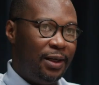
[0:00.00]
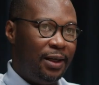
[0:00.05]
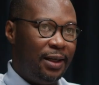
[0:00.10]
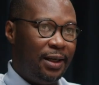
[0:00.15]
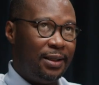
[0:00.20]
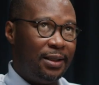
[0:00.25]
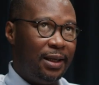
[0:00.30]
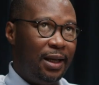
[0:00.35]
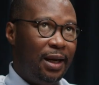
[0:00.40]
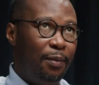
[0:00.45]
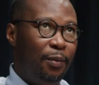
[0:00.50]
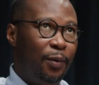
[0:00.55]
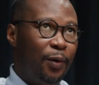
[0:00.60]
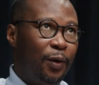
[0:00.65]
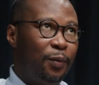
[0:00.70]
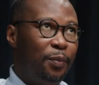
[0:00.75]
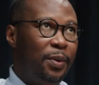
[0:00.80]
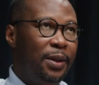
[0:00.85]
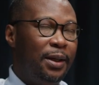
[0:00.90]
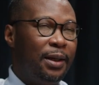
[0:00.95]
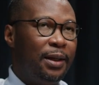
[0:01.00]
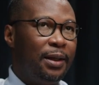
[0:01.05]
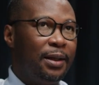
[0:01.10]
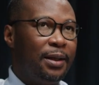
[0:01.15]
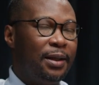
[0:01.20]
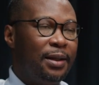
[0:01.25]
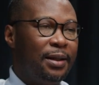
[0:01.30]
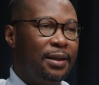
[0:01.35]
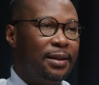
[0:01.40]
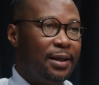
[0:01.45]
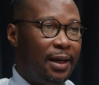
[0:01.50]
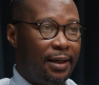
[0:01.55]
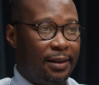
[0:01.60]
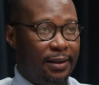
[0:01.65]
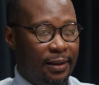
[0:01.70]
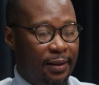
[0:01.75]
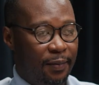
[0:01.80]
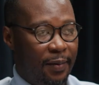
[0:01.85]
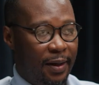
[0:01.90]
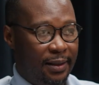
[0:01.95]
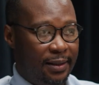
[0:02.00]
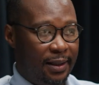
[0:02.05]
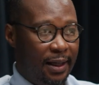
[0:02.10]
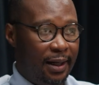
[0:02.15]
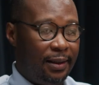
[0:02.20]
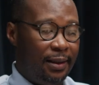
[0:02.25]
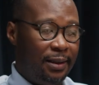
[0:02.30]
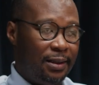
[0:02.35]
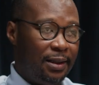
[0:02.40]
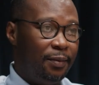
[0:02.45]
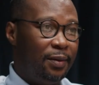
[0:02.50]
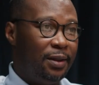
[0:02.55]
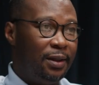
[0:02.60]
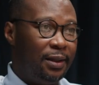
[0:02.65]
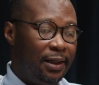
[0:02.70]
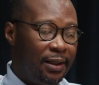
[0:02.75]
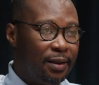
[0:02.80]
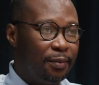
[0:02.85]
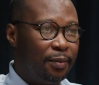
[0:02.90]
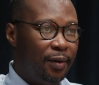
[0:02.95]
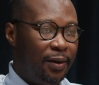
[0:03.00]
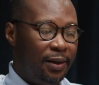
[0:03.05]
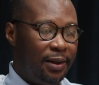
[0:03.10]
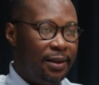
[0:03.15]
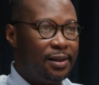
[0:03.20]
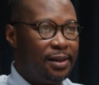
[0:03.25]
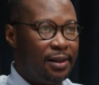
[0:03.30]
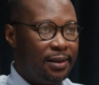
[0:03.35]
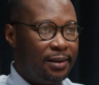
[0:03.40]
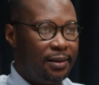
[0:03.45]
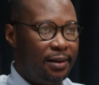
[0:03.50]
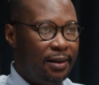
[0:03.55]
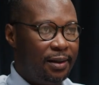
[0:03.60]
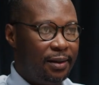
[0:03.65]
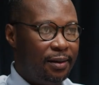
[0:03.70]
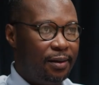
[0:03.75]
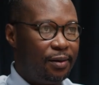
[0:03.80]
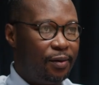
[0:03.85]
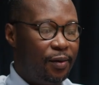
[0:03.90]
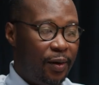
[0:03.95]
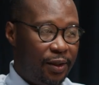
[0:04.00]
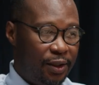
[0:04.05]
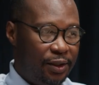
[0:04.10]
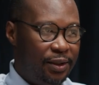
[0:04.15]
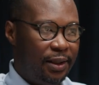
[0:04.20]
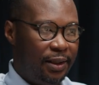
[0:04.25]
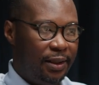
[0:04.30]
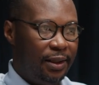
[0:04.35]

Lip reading: is, and I'm not being sexist by saying this, I mean, it is a political question.